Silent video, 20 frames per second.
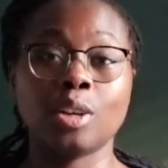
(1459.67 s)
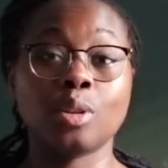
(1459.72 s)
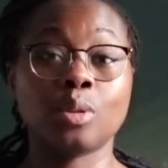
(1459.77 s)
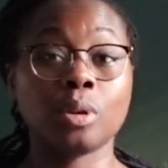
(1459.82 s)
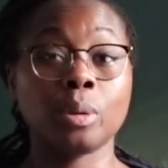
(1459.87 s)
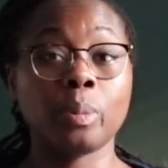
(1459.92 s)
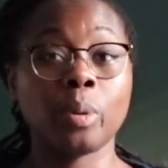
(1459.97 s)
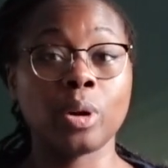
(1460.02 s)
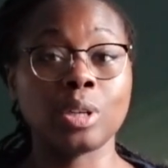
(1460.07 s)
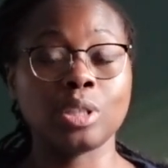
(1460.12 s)
a
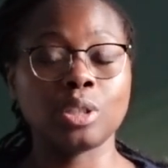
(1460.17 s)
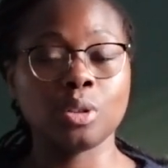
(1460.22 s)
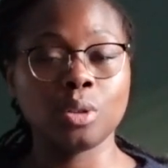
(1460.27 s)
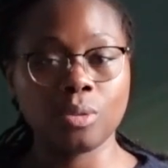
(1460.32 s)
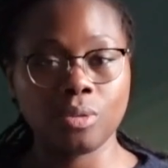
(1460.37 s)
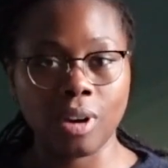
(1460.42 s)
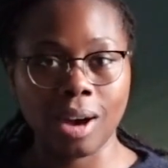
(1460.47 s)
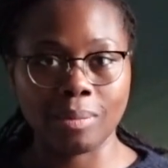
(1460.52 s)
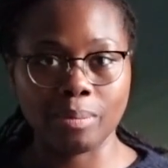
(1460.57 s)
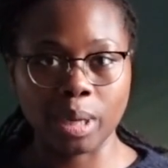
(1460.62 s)

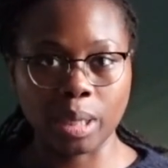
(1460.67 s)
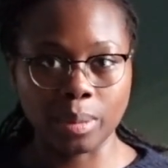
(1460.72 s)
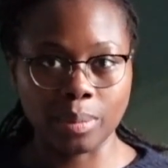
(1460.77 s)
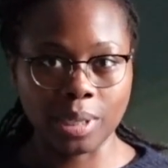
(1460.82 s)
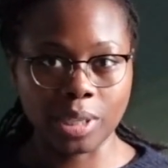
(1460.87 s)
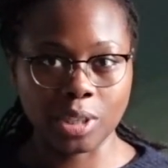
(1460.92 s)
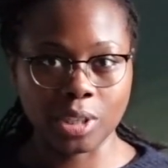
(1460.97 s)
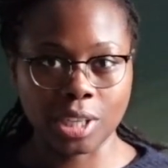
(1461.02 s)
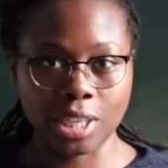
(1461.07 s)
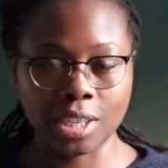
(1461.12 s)
3.25
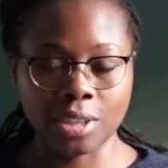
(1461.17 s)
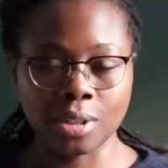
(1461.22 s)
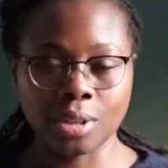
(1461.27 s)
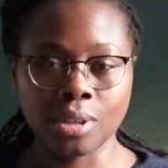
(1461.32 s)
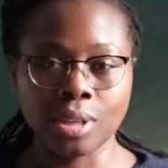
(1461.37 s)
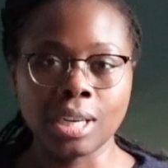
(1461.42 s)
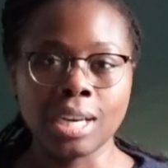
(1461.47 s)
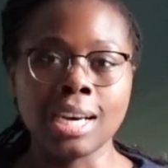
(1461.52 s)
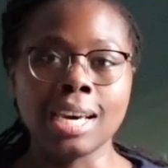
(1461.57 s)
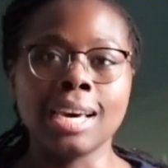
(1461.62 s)
millimeter
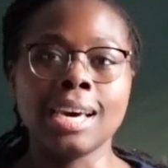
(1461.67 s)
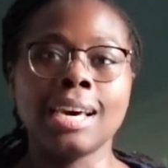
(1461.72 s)
needle.